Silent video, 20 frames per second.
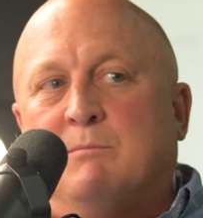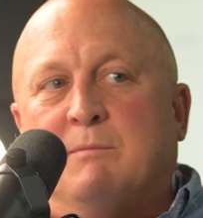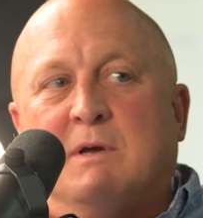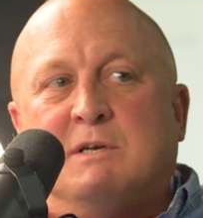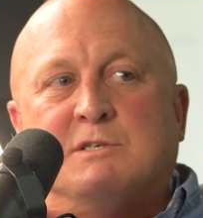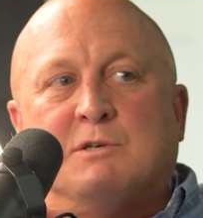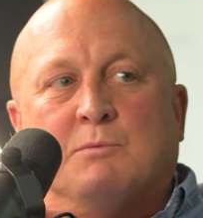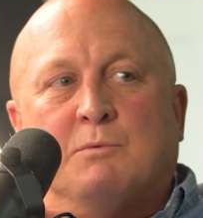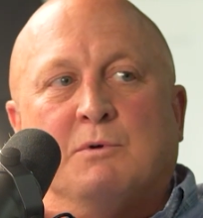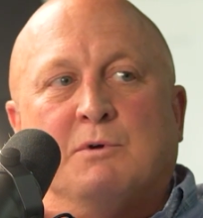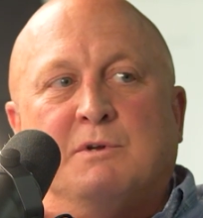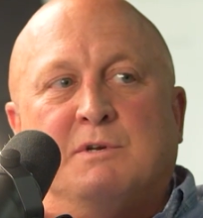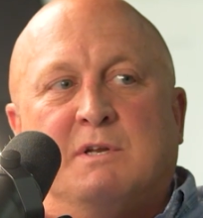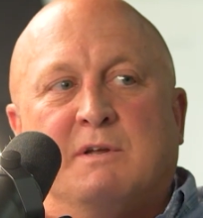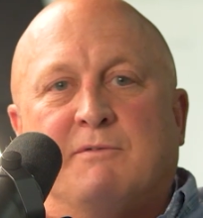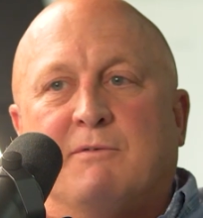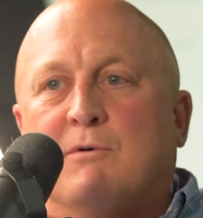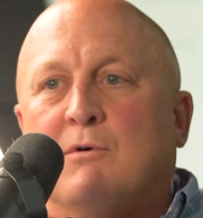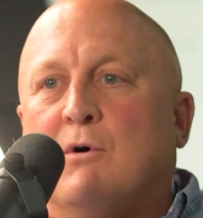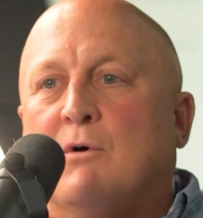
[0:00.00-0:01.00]
So it makes it really
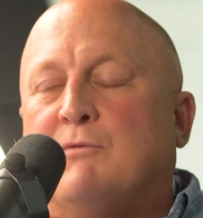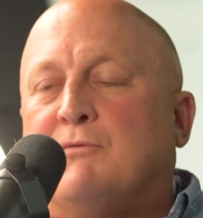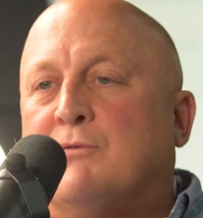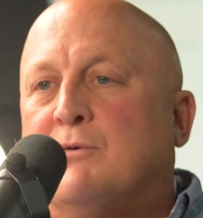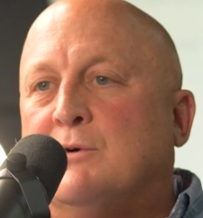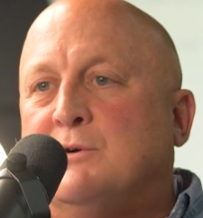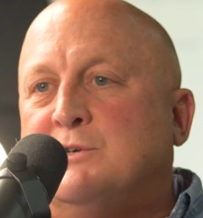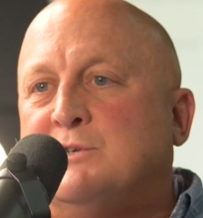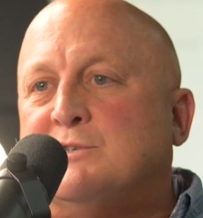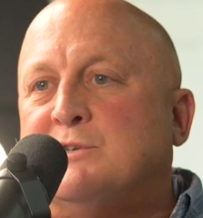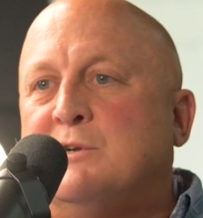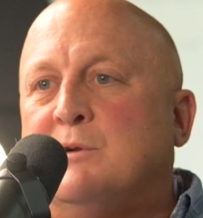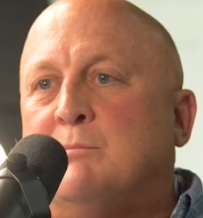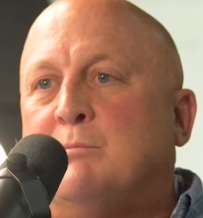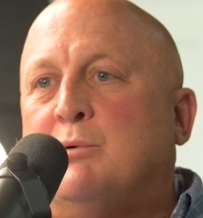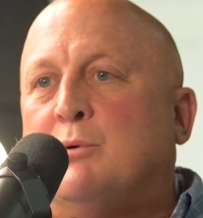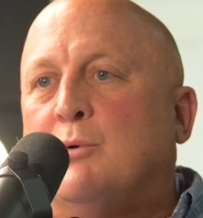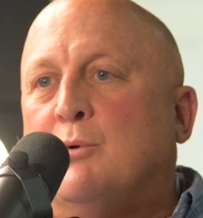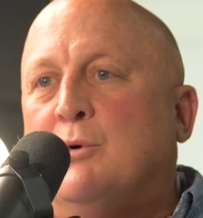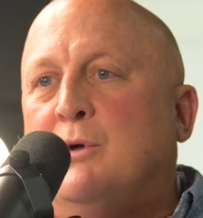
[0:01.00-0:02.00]
difficult for just an
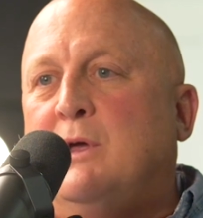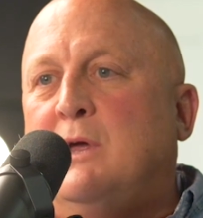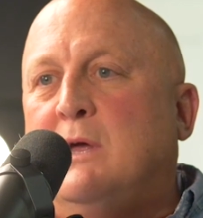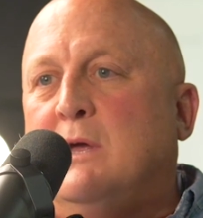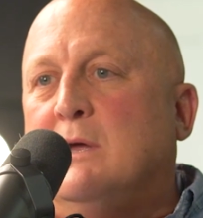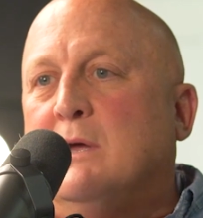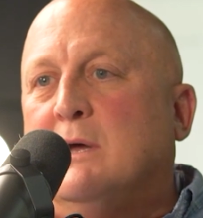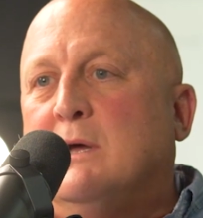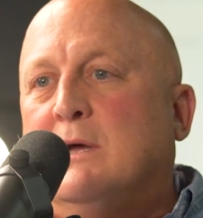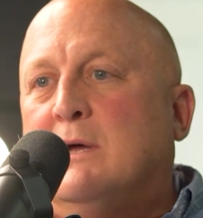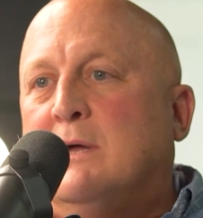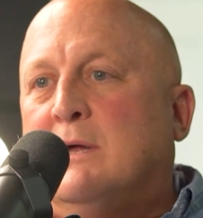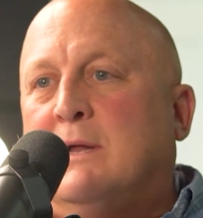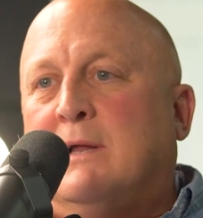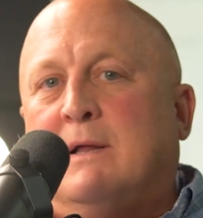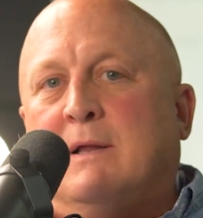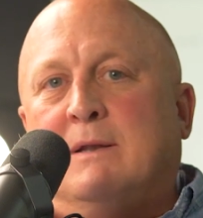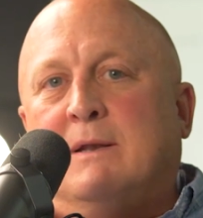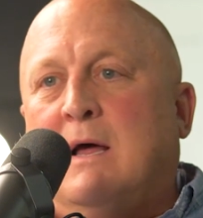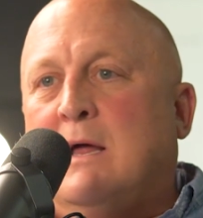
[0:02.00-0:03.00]
employee,
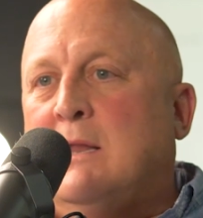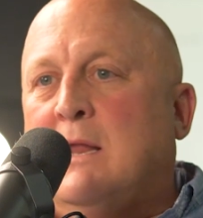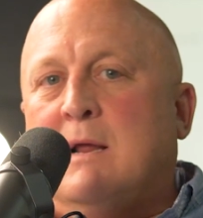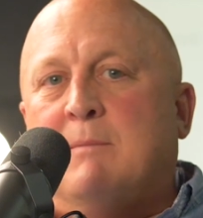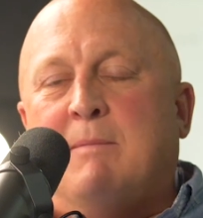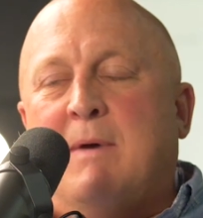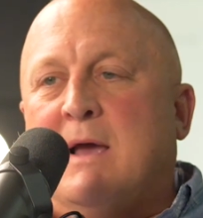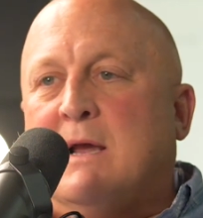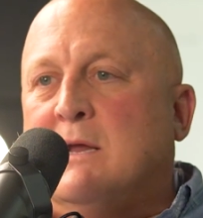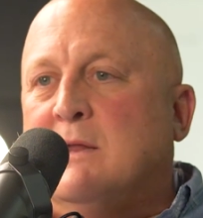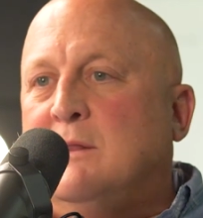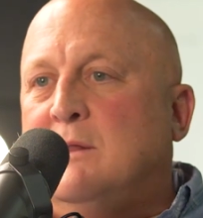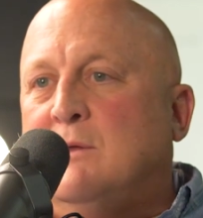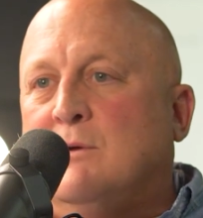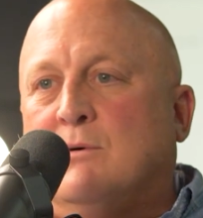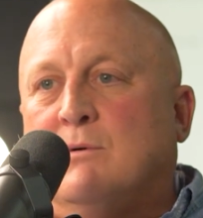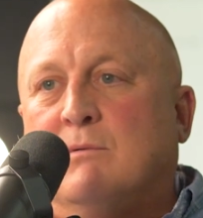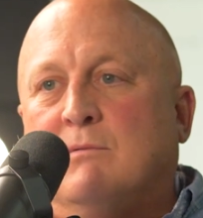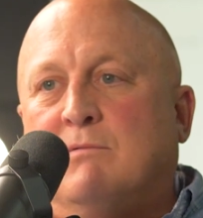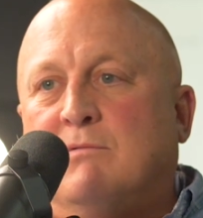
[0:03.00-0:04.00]
not like back in
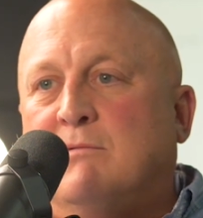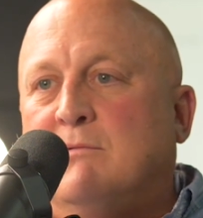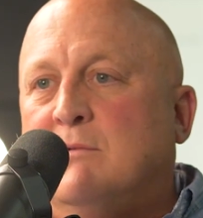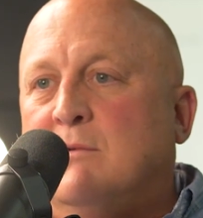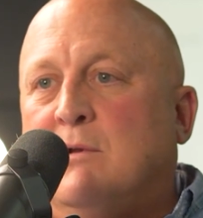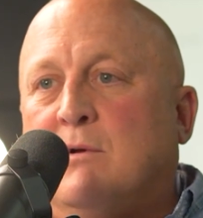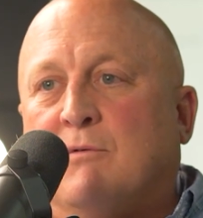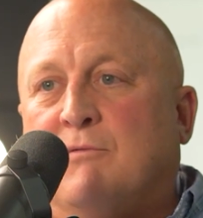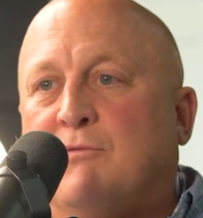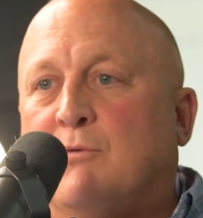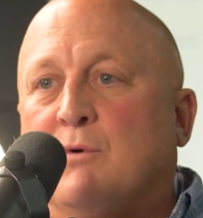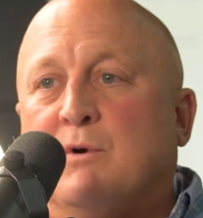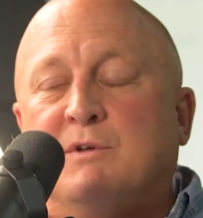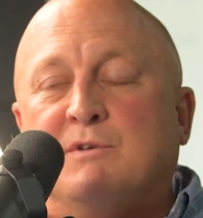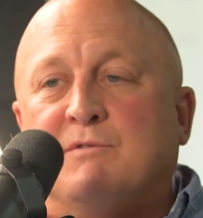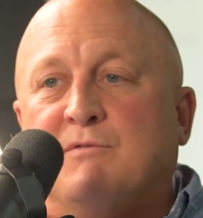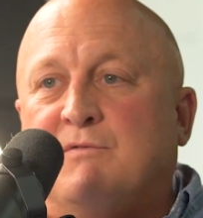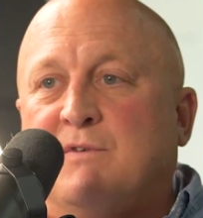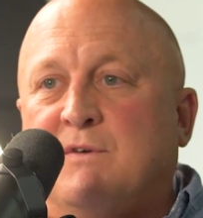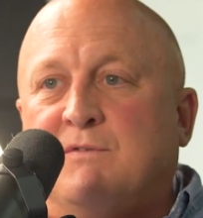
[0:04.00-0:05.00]
the old
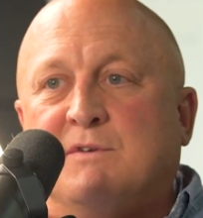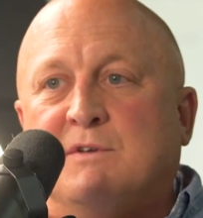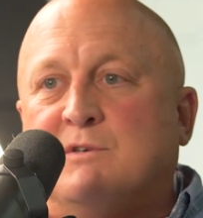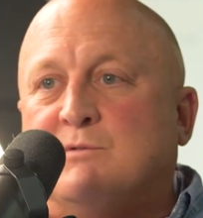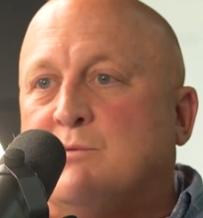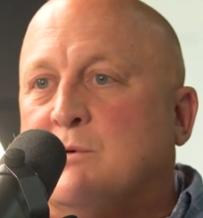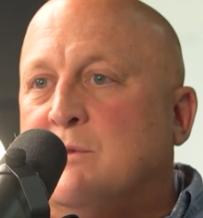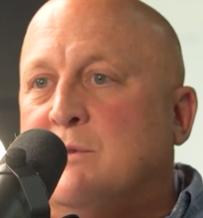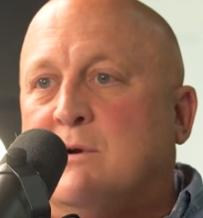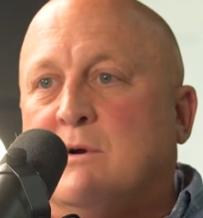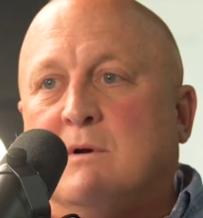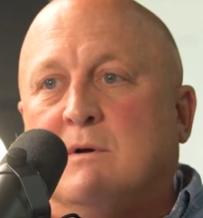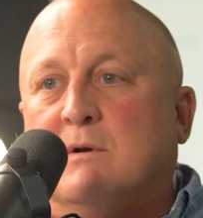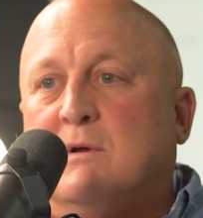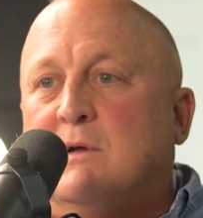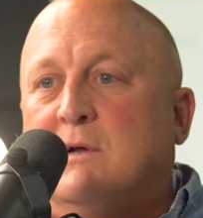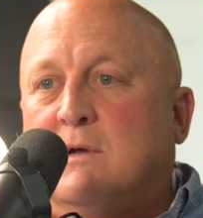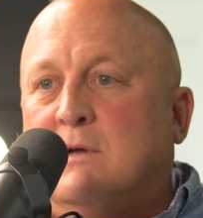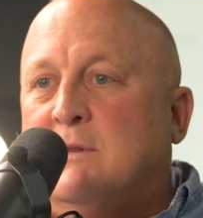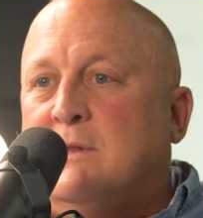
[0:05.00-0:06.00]
40s and 50s
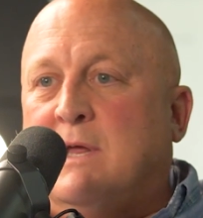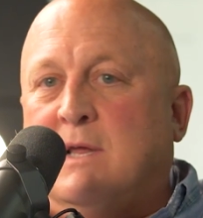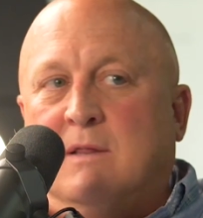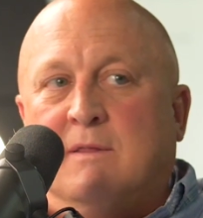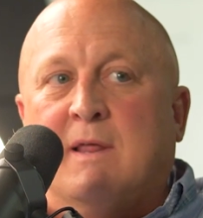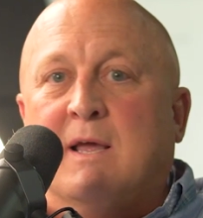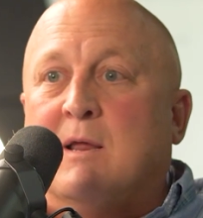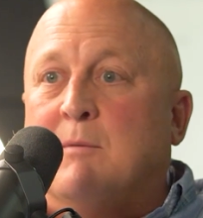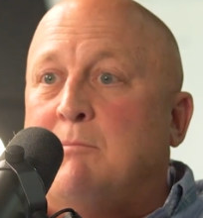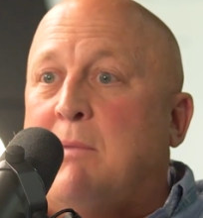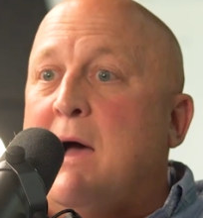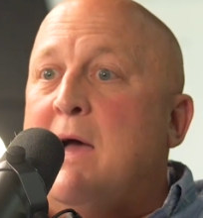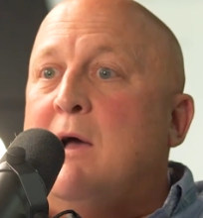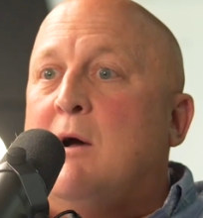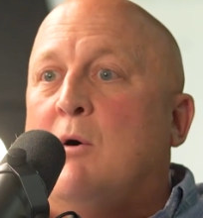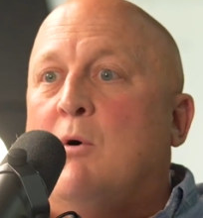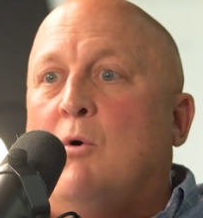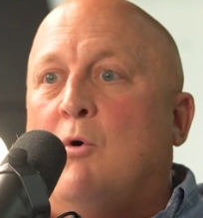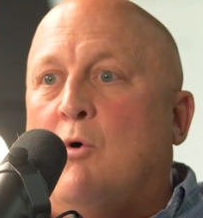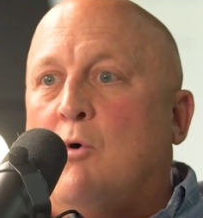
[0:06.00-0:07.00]
where they could buy
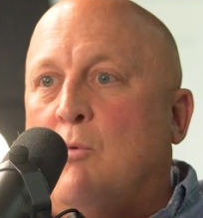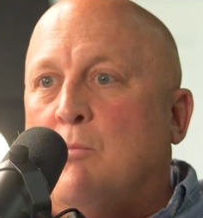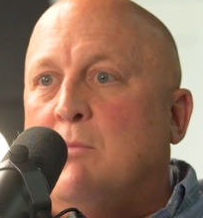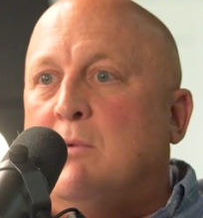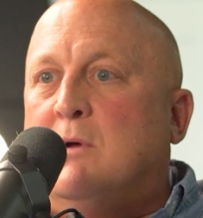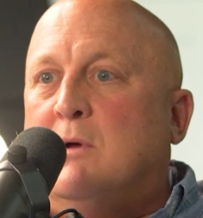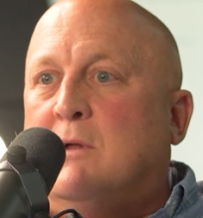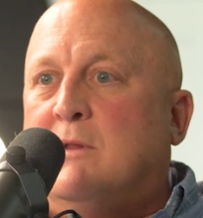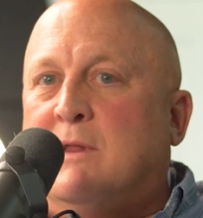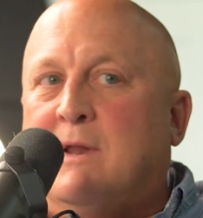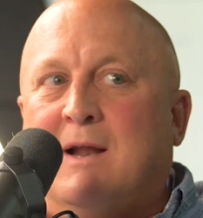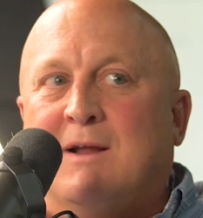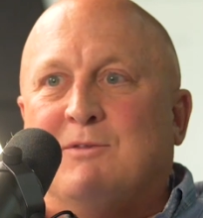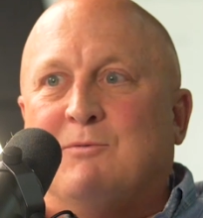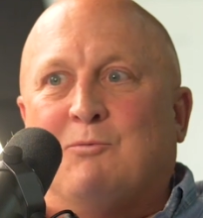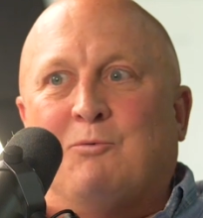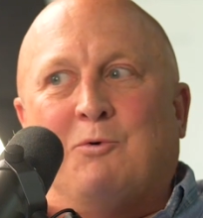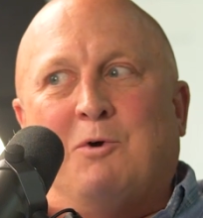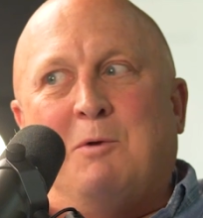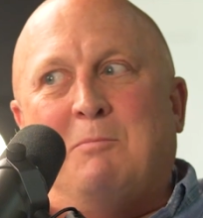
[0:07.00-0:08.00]
a home and
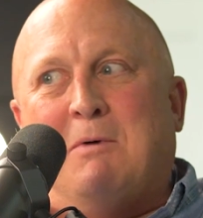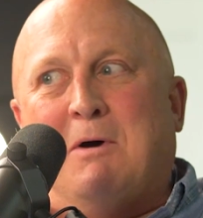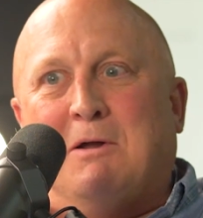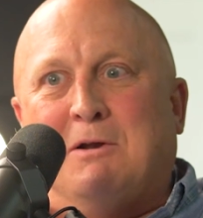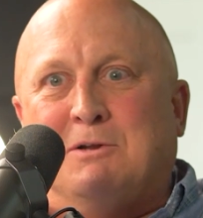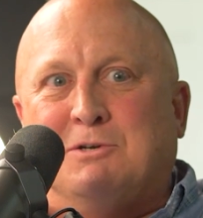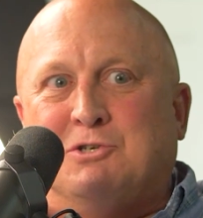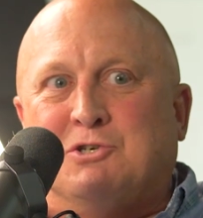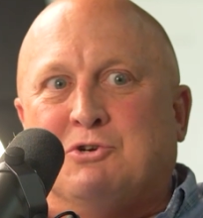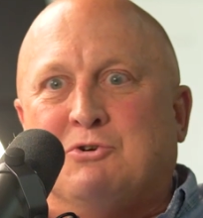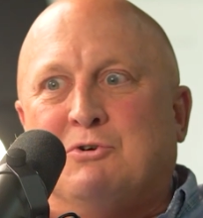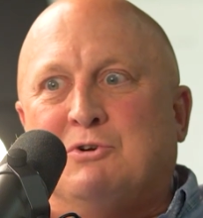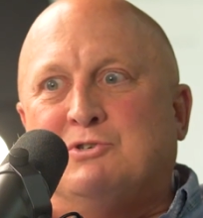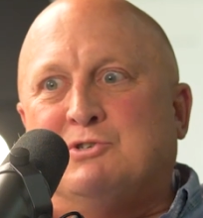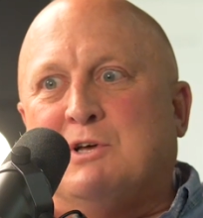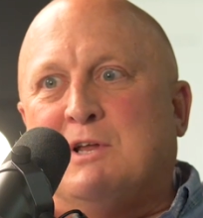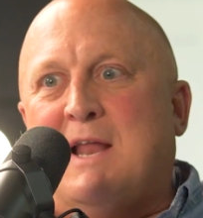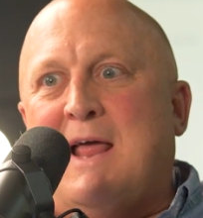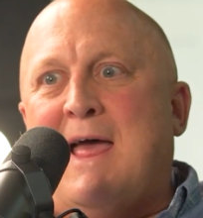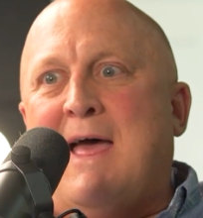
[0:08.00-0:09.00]
have to worry about
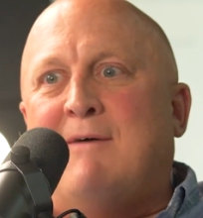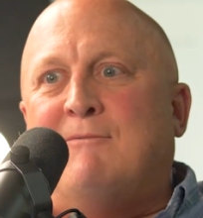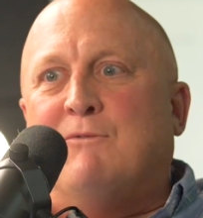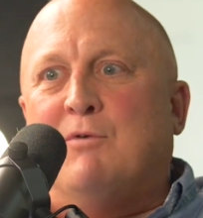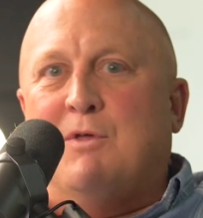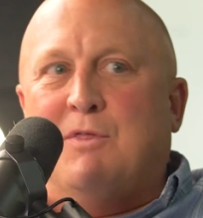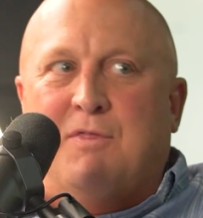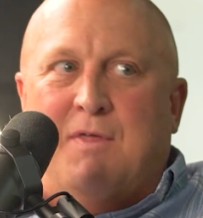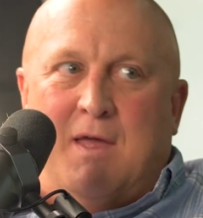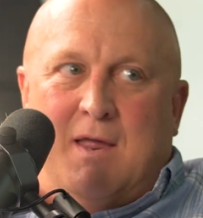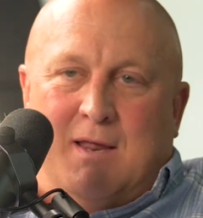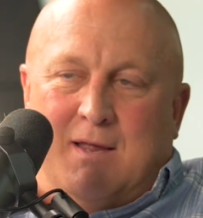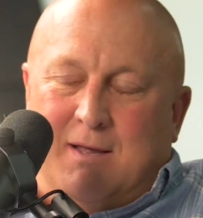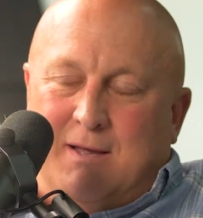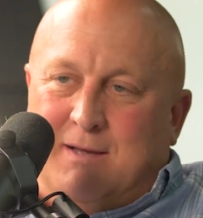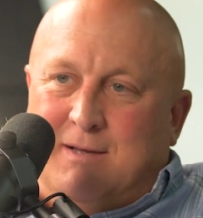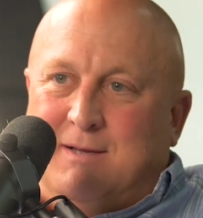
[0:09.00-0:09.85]
insurance on everything.